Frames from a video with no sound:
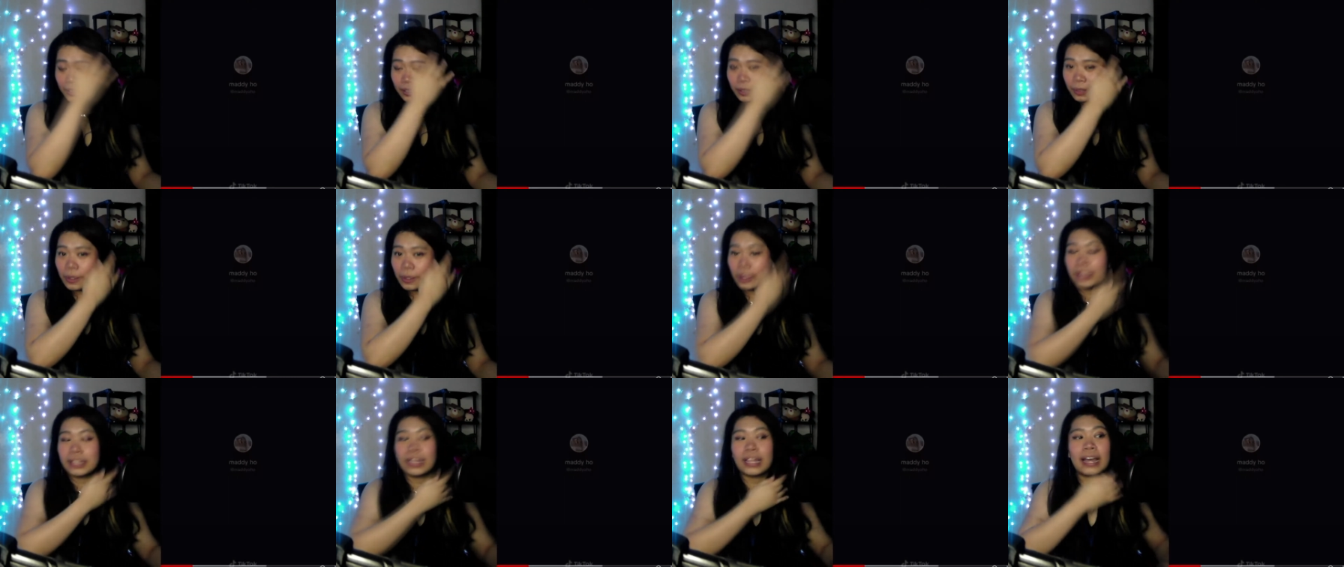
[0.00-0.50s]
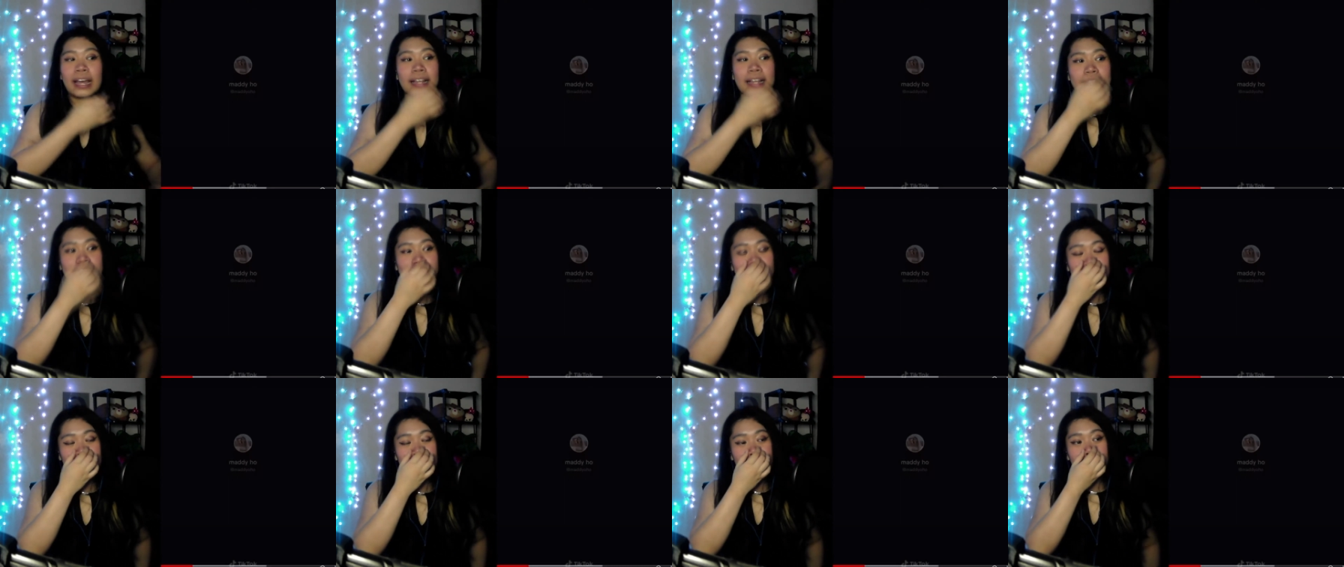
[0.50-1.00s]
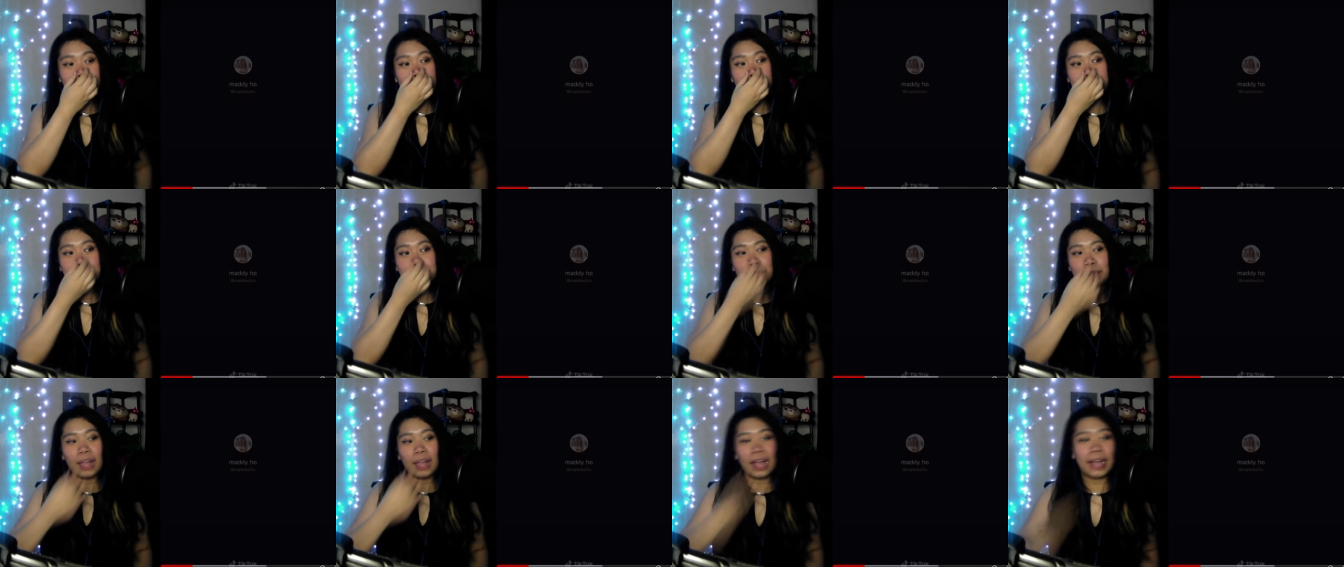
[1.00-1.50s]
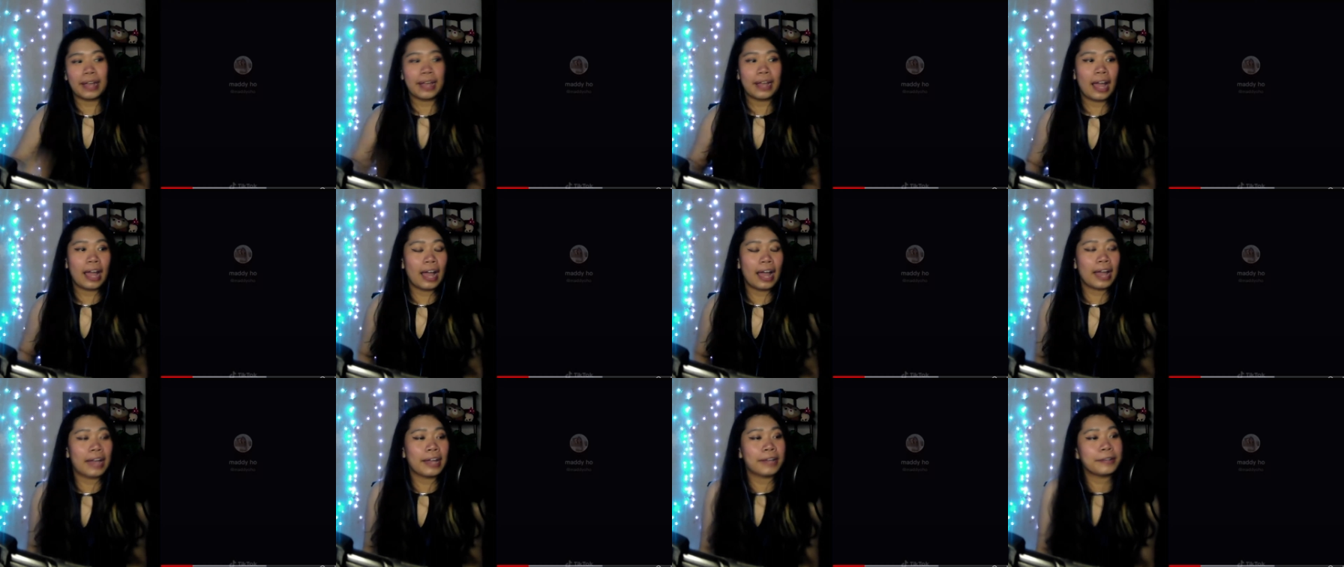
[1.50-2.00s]
It has a I
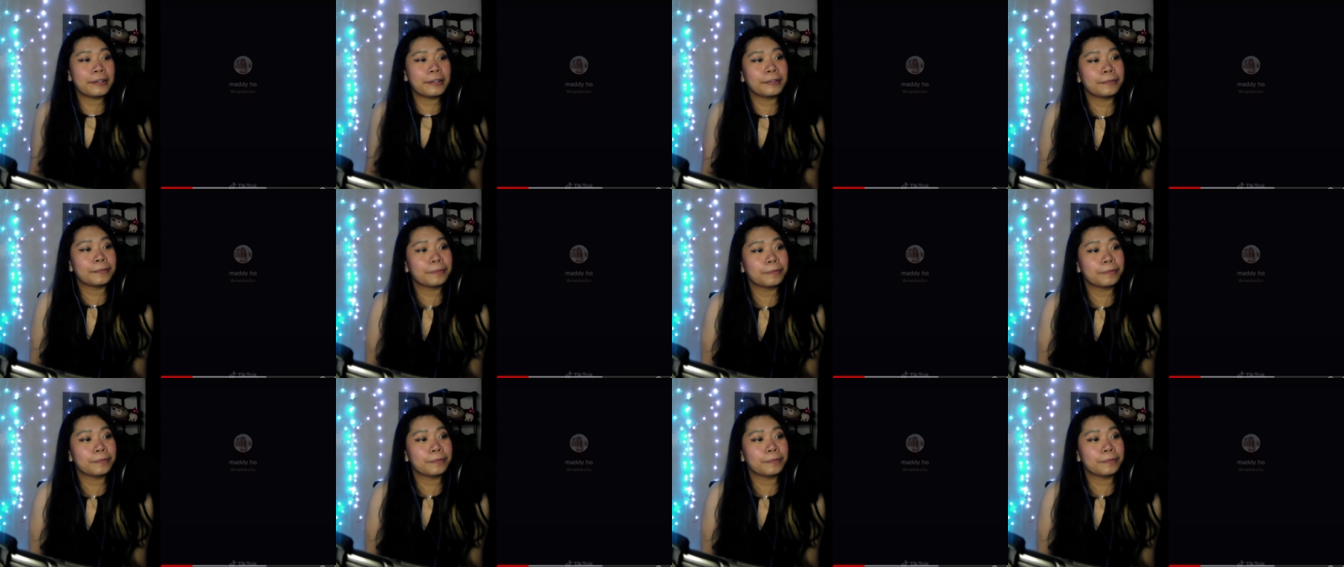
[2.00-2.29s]
I